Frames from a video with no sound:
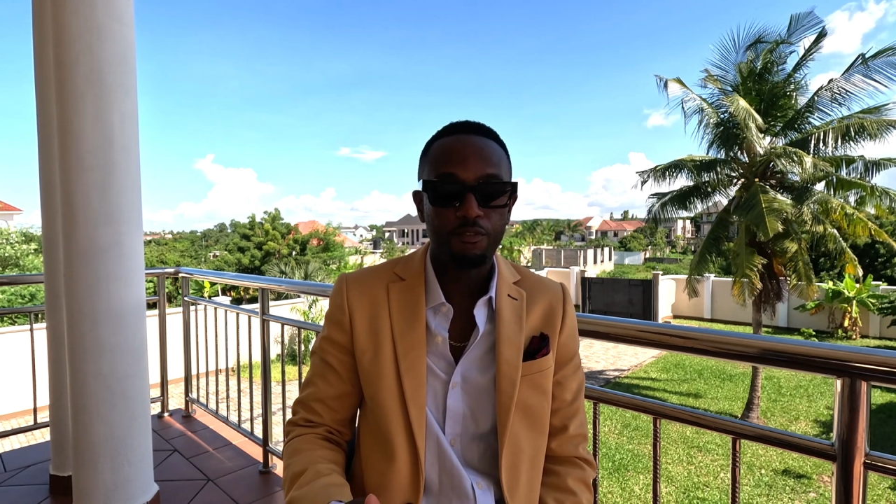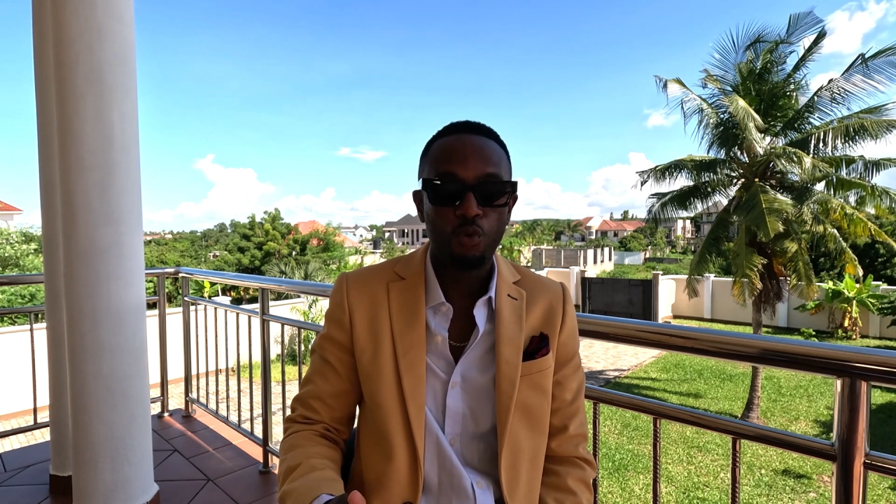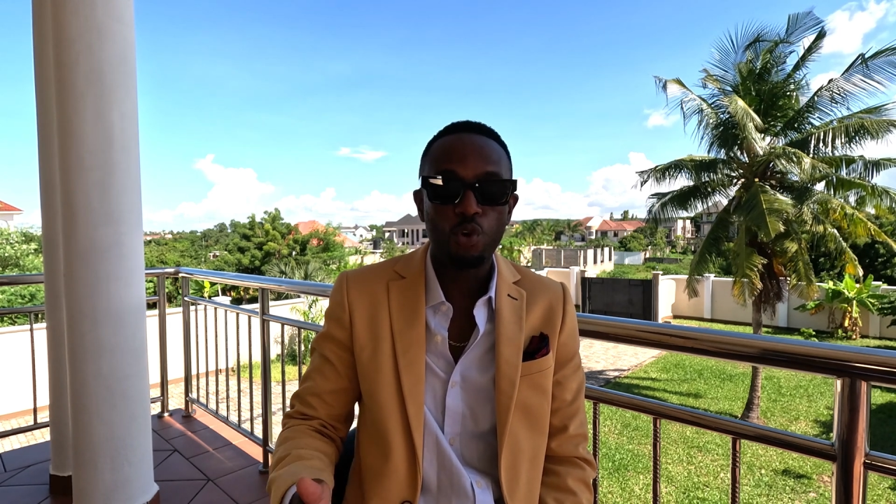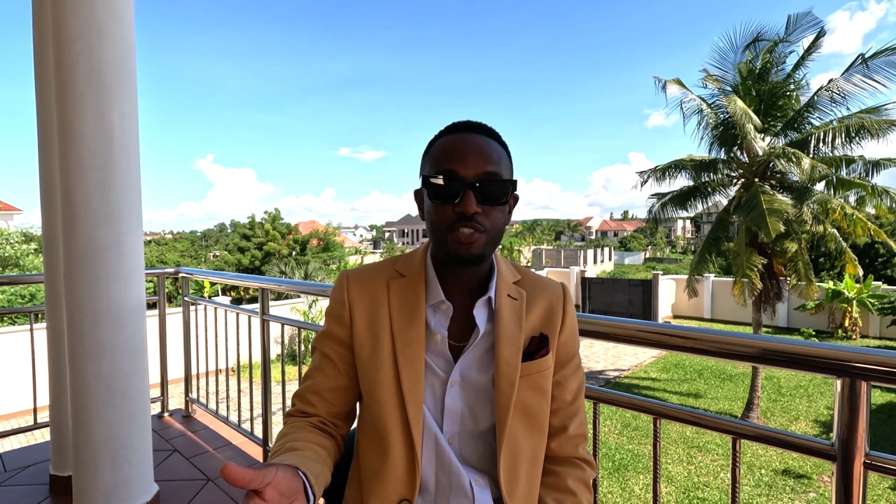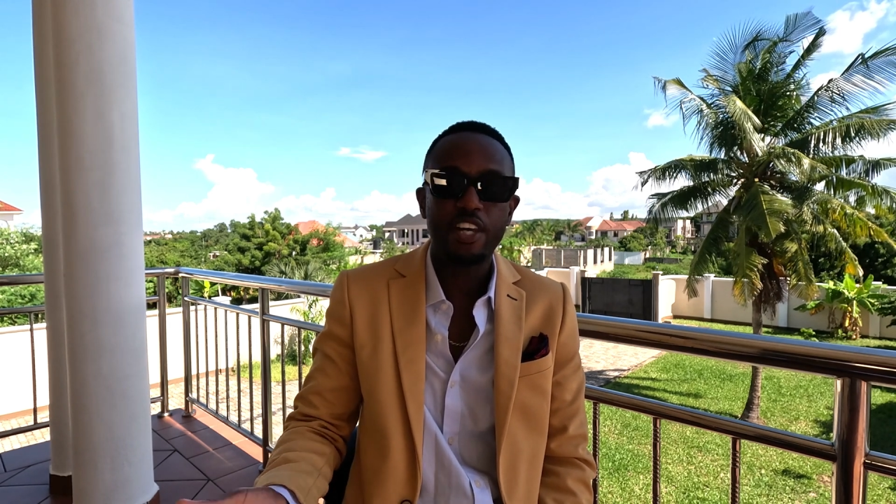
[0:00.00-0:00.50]

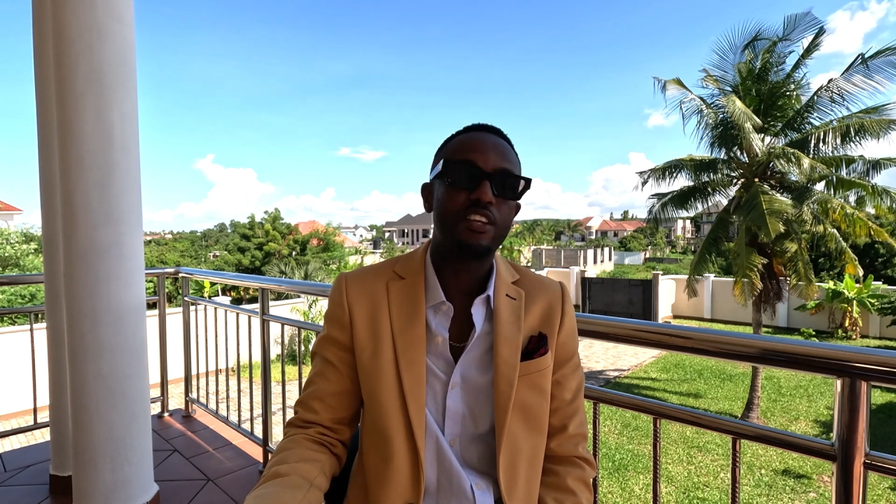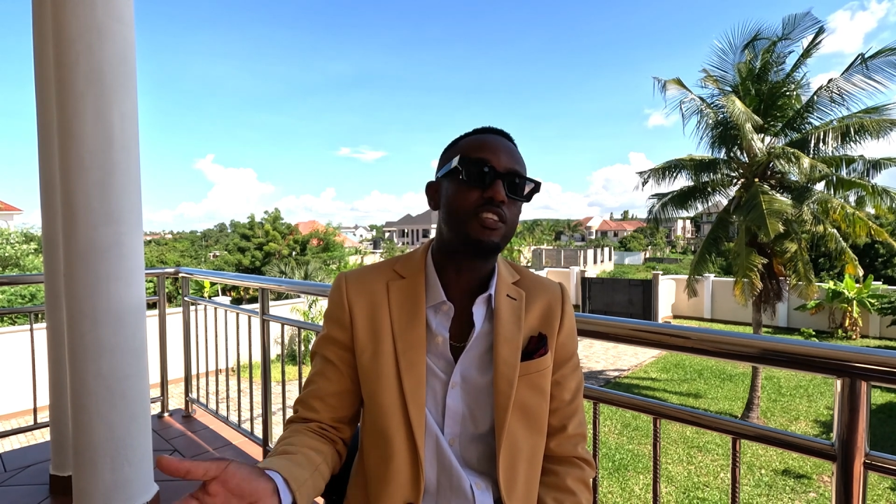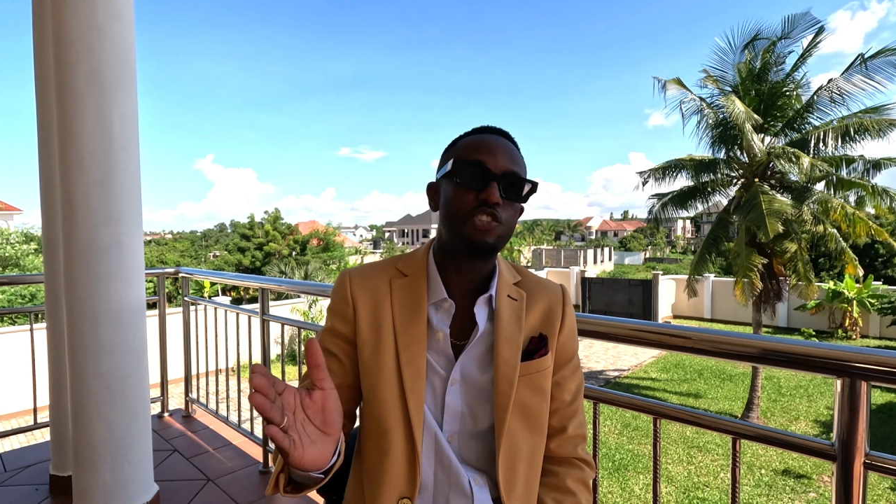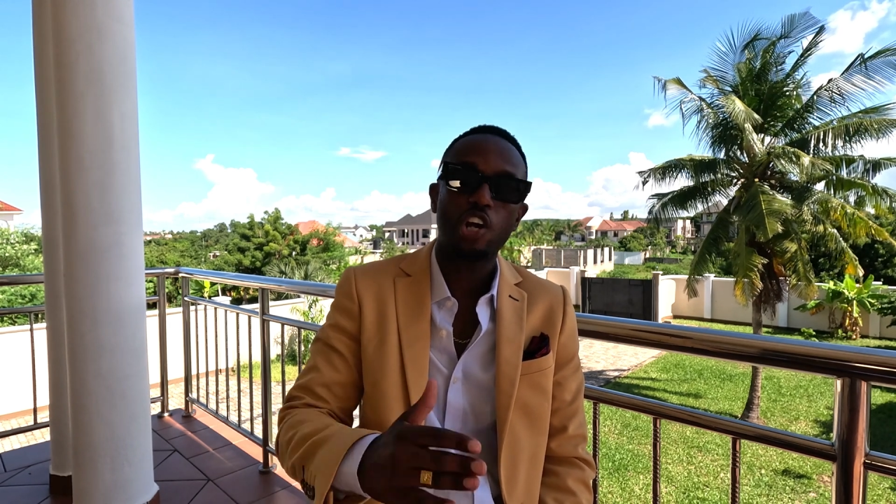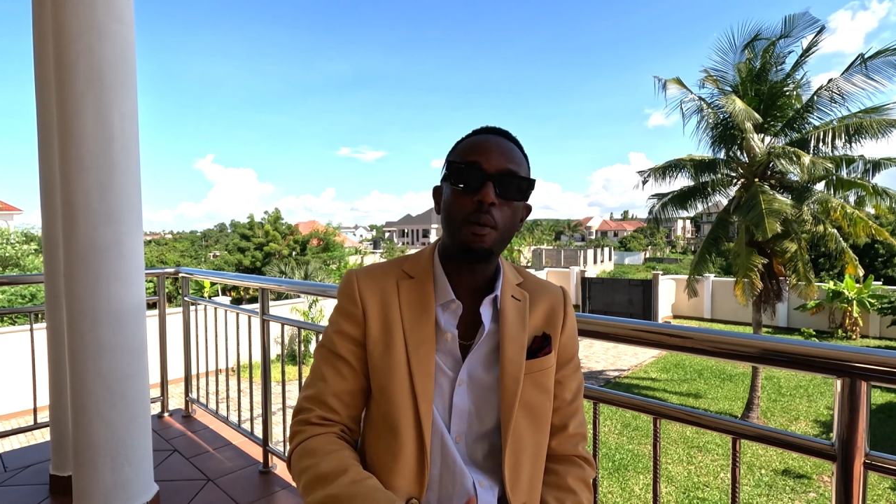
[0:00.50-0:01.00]
forced out of
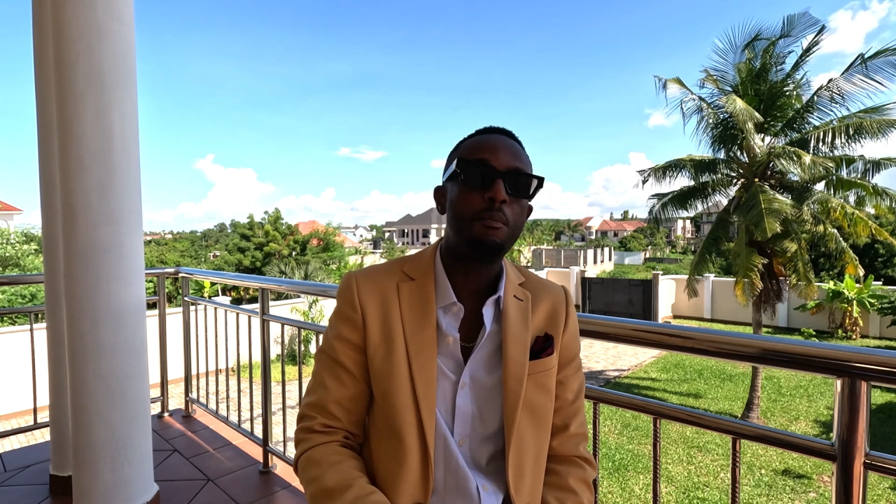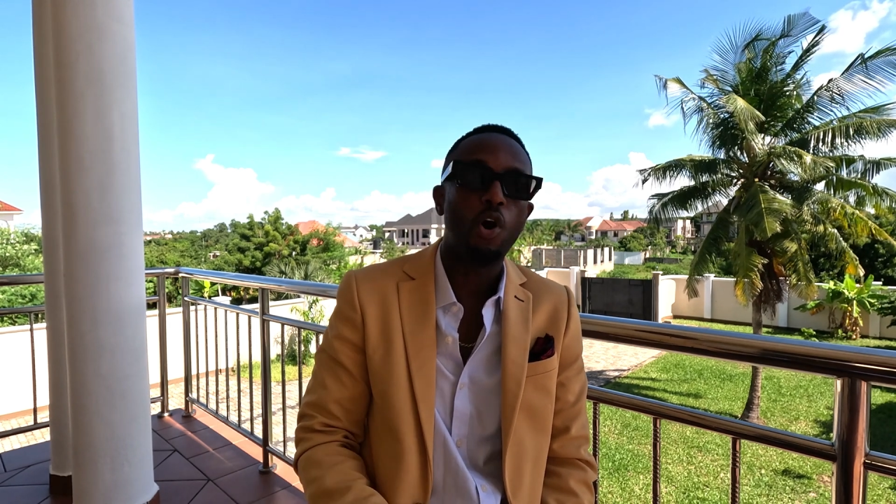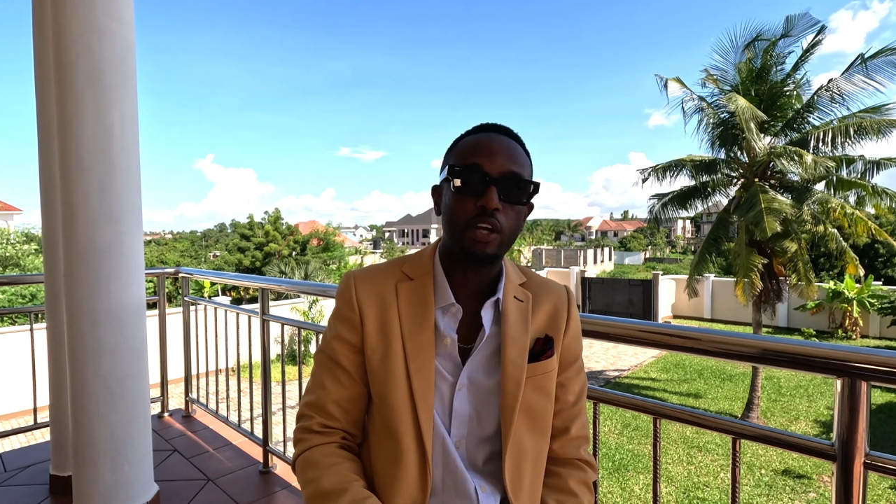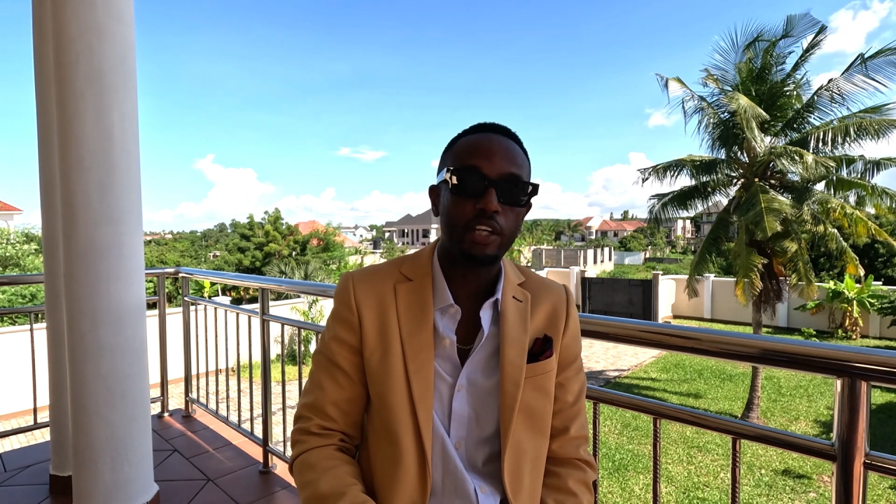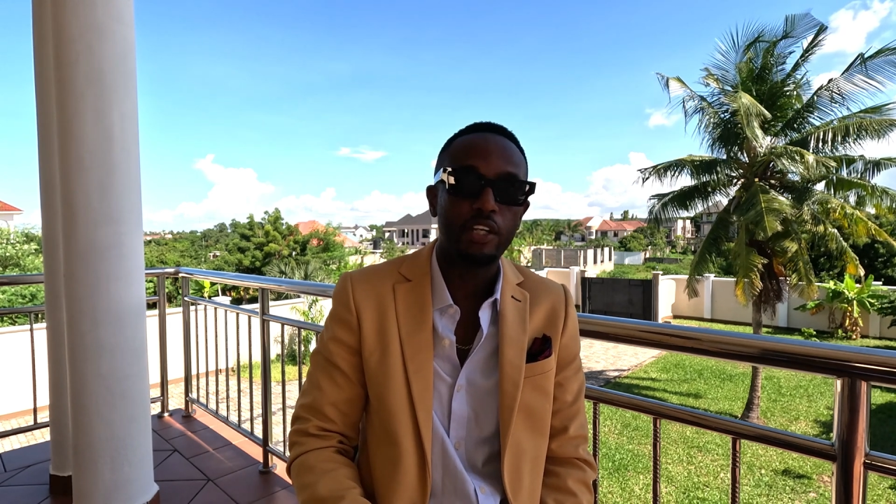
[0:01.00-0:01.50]
the job
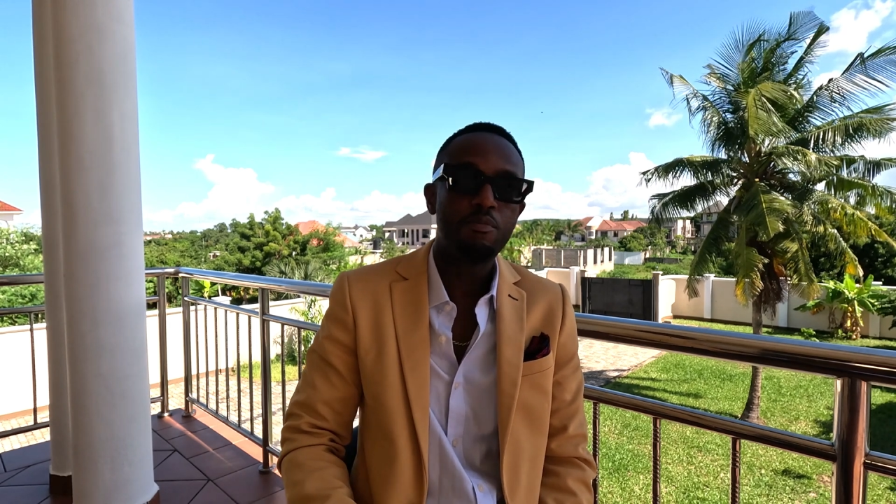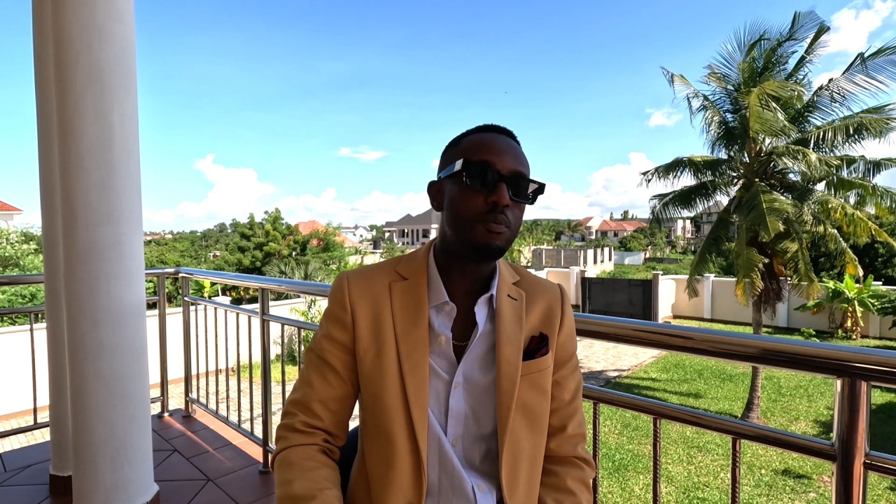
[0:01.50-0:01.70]
market,